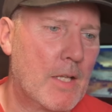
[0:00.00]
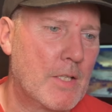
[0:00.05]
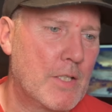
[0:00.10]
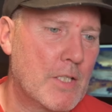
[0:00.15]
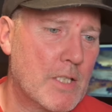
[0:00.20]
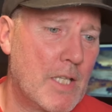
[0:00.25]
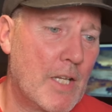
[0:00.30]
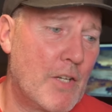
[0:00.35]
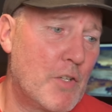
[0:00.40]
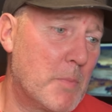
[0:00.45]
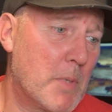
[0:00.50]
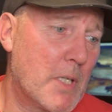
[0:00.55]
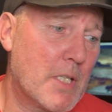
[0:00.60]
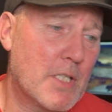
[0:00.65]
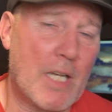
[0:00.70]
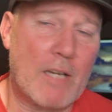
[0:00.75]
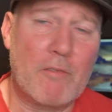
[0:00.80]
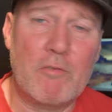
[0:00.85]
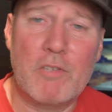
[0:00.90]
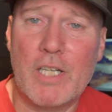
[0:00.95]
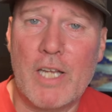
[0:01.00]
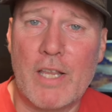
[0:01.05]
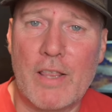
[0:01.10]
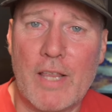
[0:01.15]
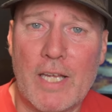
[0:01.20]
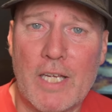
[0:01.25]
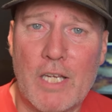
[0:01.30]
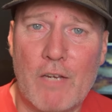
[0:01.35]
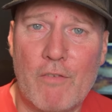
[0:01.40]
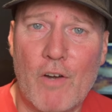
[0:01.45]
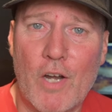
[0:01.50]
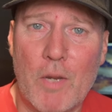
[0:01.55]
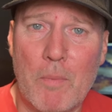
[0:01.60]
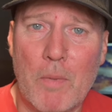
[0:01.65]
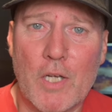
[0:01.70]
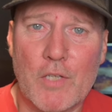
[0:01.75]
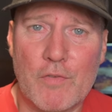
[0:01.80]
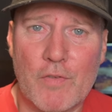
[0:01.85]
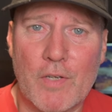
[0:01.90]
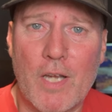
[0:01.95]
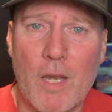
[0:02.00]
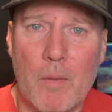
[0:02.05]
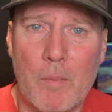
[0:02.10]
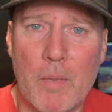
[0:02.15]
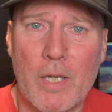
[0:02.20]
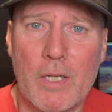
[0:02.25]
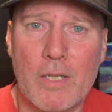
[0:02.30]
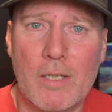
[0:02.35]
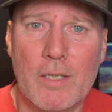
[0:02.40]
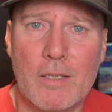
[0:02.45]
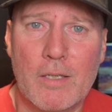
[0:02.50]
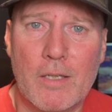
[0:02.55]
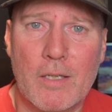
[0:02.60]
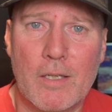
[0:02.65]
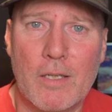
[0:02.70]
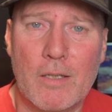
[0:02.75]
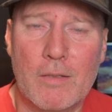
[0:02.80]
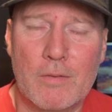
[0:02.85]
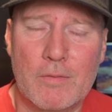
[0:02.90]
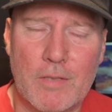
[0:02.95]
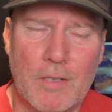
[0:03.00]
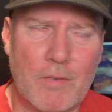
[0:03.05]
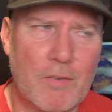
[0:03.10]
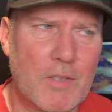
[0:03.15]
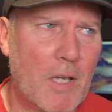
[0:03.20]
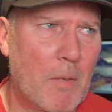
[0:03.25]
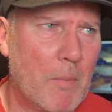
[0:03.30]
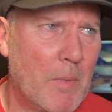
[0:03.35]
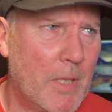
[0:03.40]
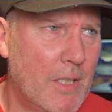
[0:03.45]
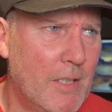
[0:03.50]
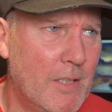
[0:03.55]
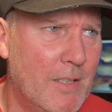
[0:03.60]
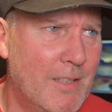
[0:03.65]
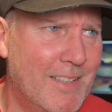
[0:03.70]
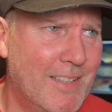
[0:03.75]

just leaves me to say really thank you very much for coming uh, coming